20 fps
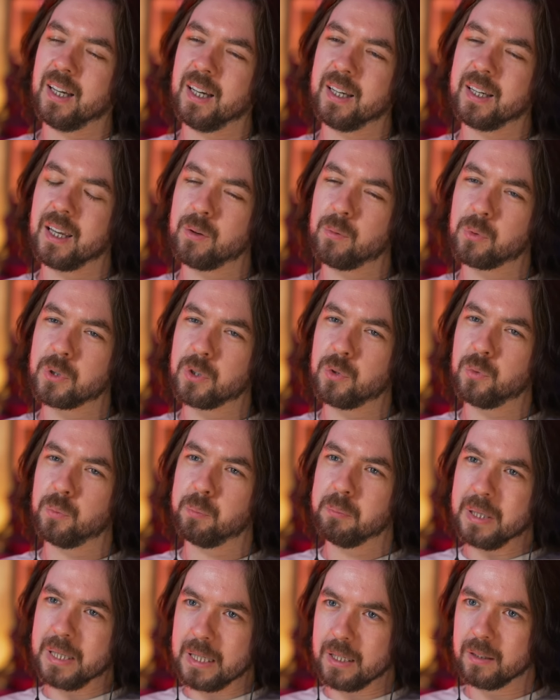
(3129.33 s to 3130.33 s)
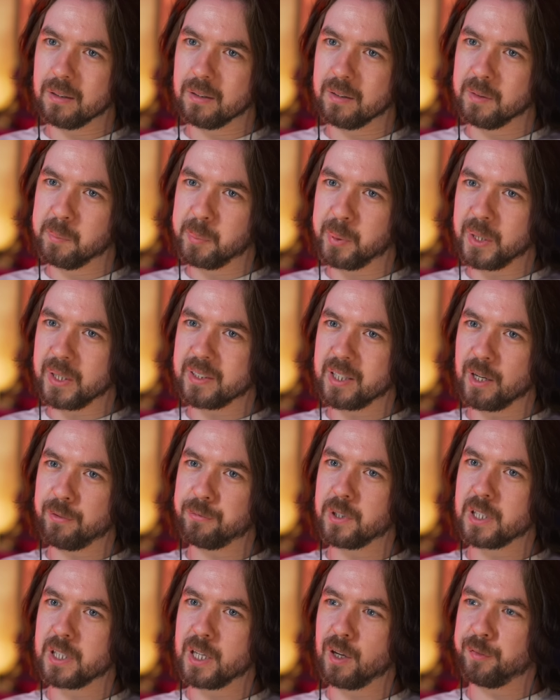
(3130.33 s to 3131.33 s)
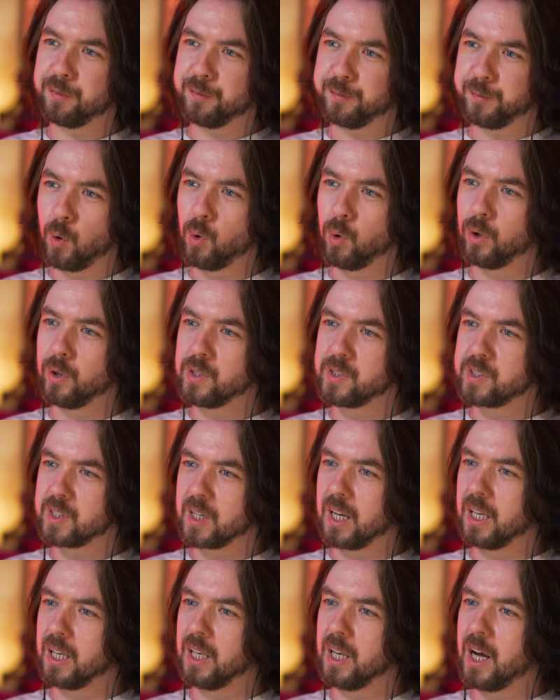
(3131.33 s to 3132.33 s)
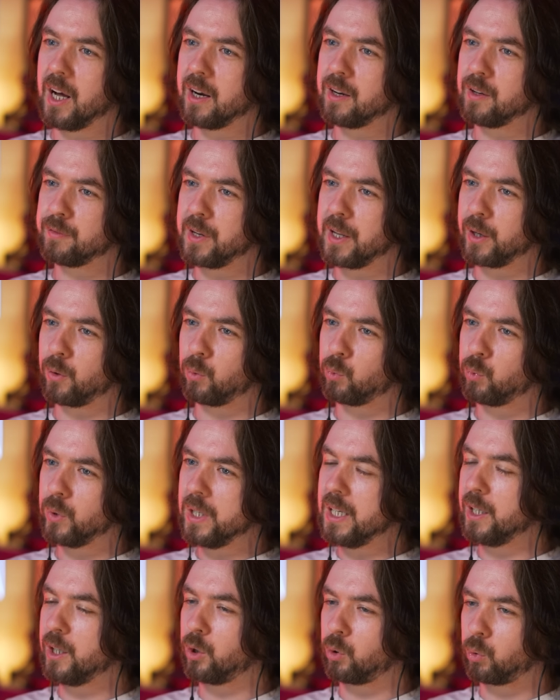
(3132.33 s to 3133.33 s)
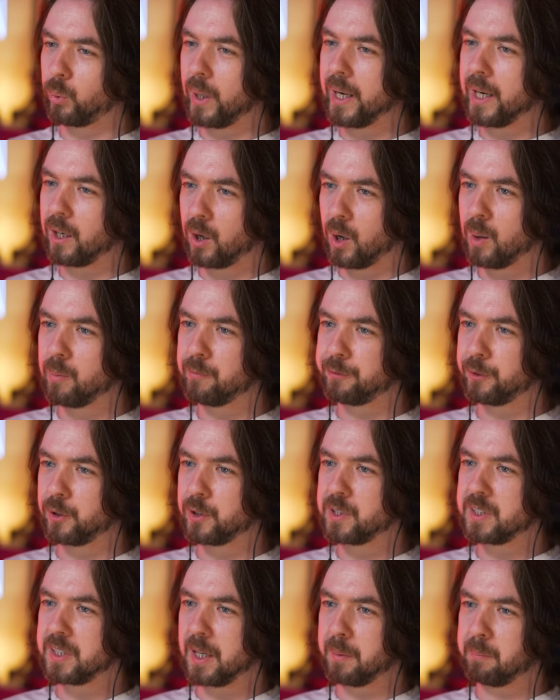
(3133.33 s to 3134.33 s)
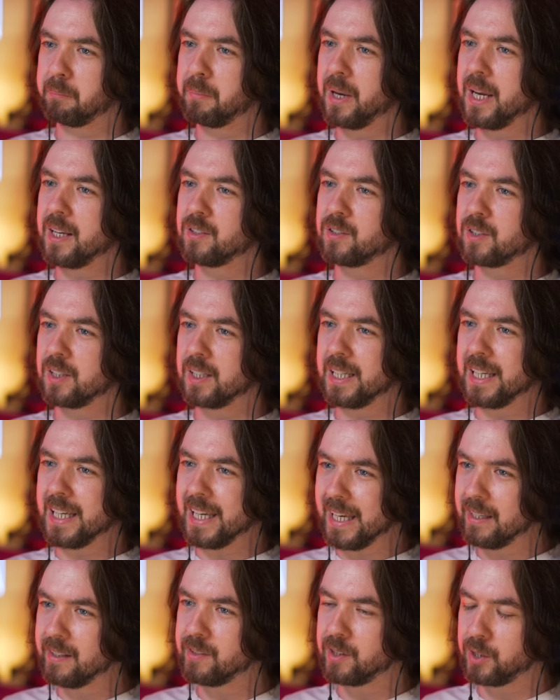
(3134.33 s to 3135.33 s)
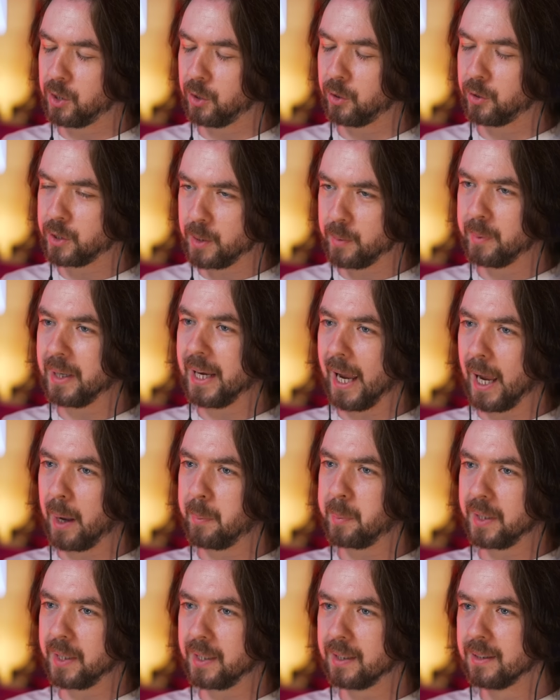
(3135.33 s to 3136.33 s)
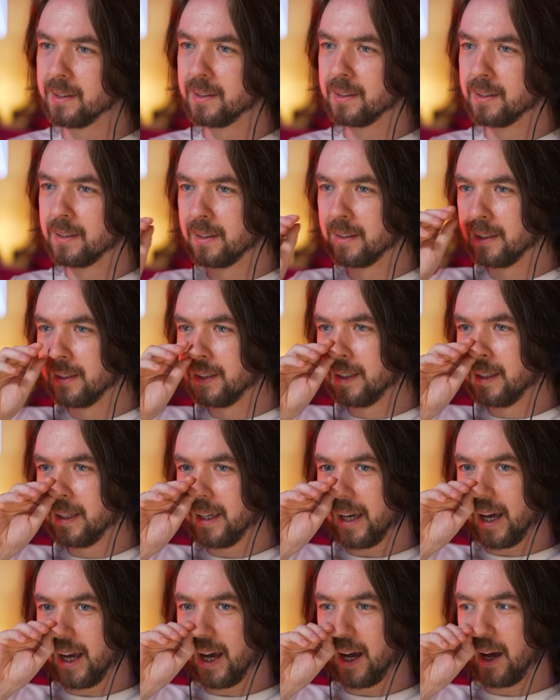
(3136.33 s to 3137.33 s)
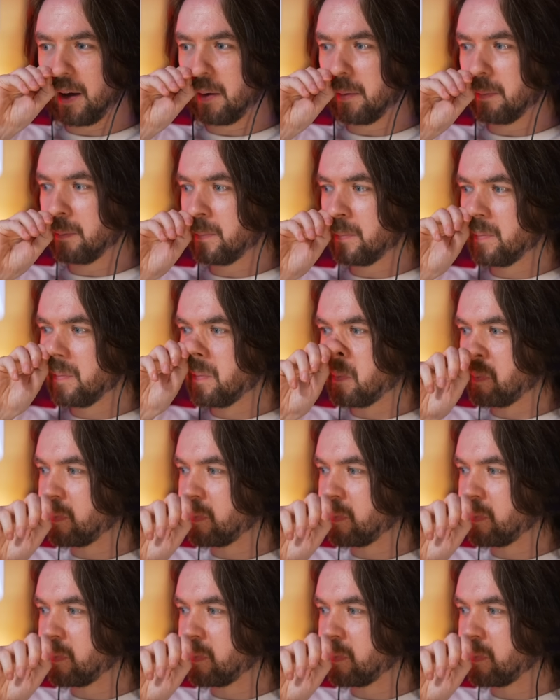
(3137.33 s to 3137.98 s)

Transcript: I get what you mean, but it definitely affords a lot of like really great comforts that makes it easier to be happy. And